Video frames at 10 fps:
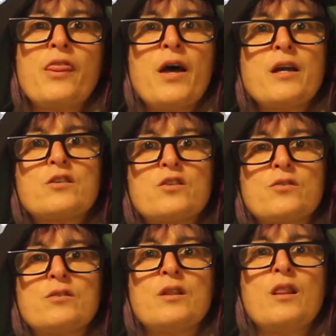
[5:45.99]
thanks
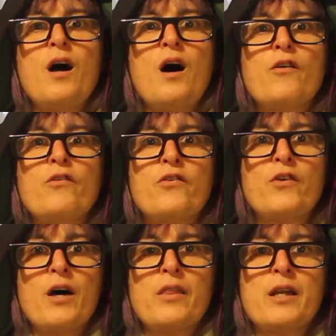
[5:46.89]
to the
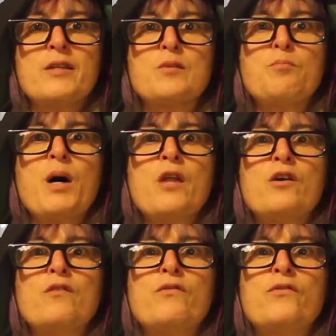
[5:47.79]
love that his
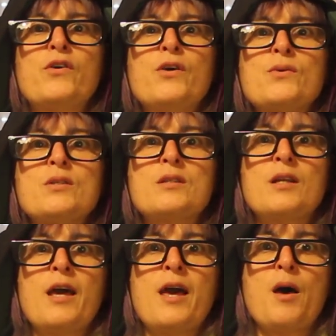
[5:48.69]
mother infused in